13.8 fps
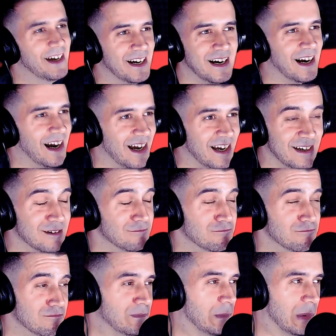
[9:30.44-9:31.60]
Okay.
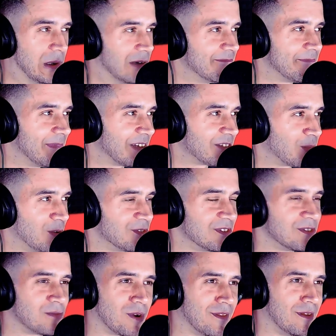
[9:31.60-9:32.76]
Um, but I suppose
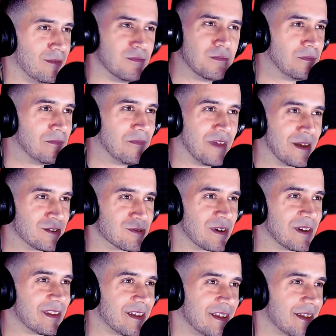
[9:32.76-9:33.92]
it's one of them things,
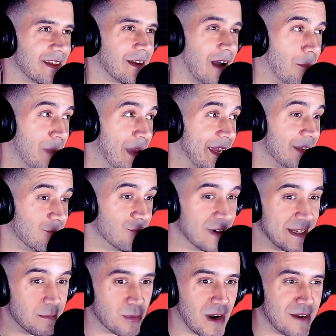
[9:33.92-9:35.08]
really. I may
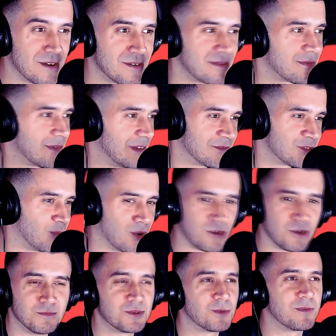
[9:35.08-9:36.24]
rebrand if
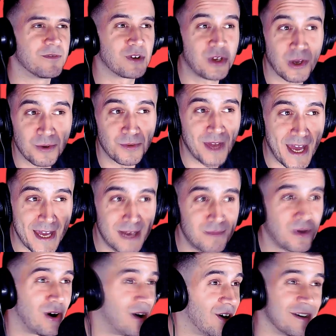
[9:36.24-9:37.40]
someone comes up with a cool
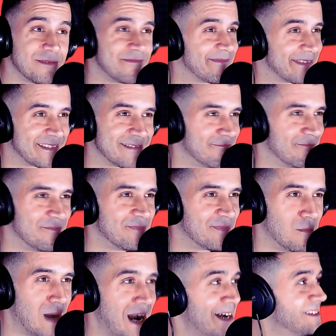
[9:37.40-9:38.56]
name or
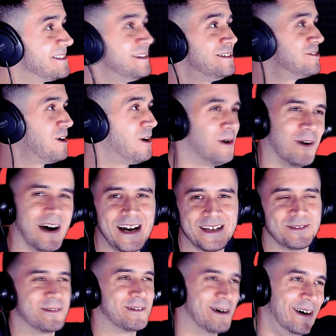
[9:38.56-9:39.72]
the Marty Show. I
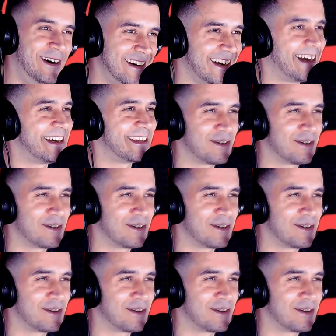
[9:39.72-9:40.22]
don't know. Yeah.